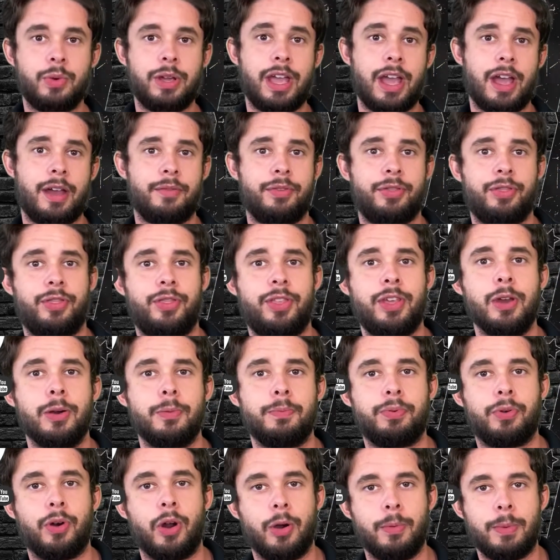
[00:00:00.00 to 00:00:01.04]
we have
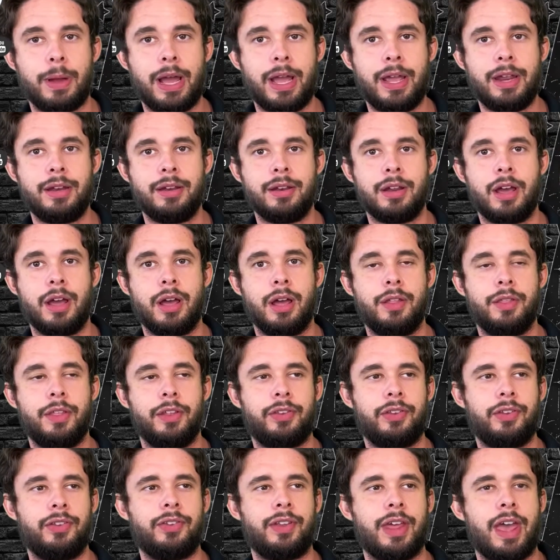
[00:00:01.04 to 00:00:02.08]
theobromine.
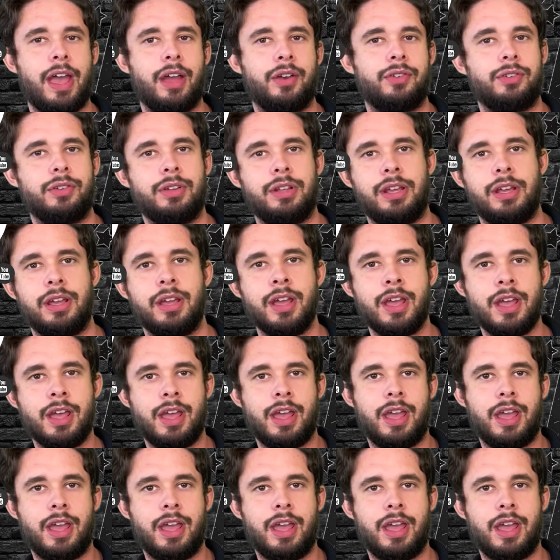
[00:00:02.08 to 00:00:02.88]
This is actually